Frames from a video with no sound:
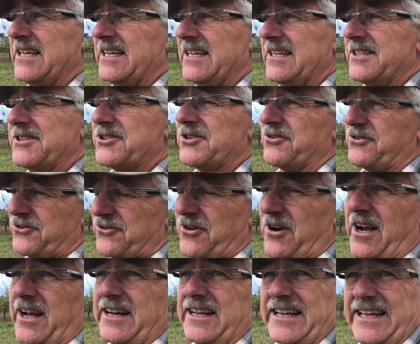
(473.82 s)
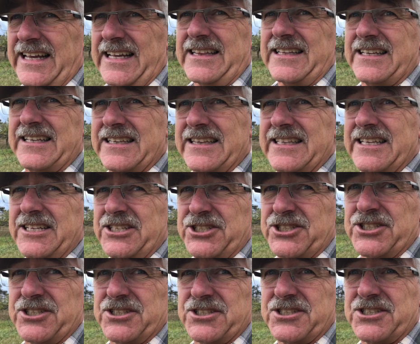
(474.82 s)
So try to get
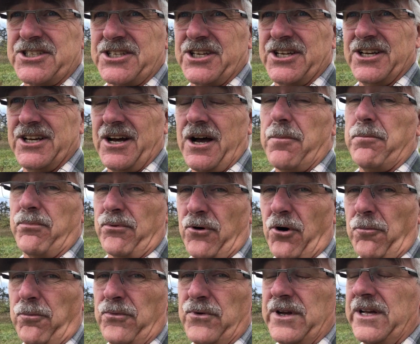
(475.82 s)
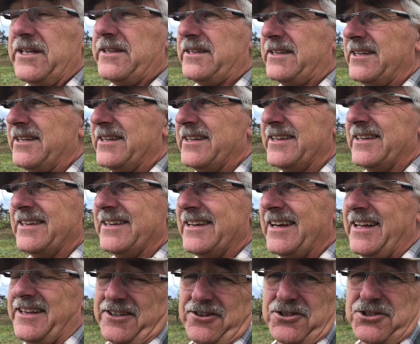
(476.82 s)
conditions appropriate.
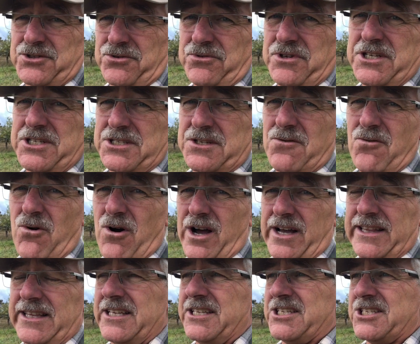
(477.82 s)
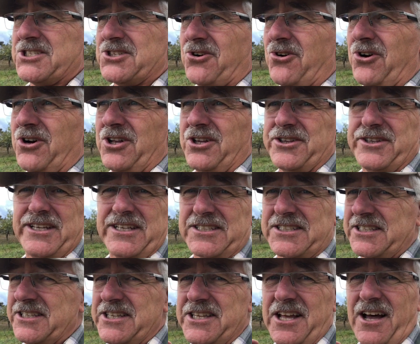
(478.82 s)
And there's a reason why this soil does
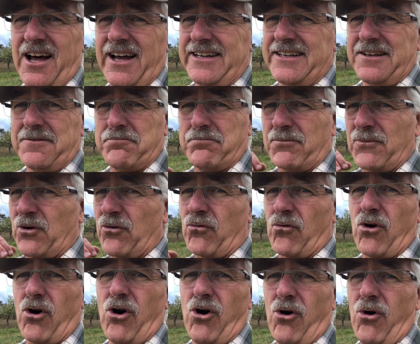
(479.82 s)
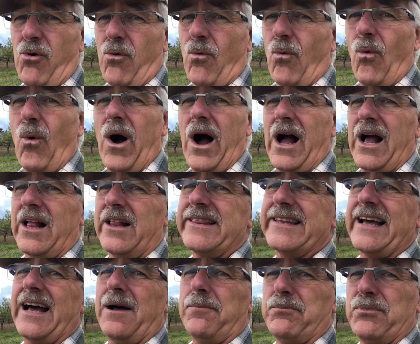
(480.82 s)
not grow wild
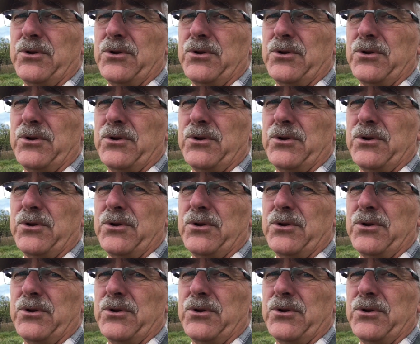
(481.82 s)
apple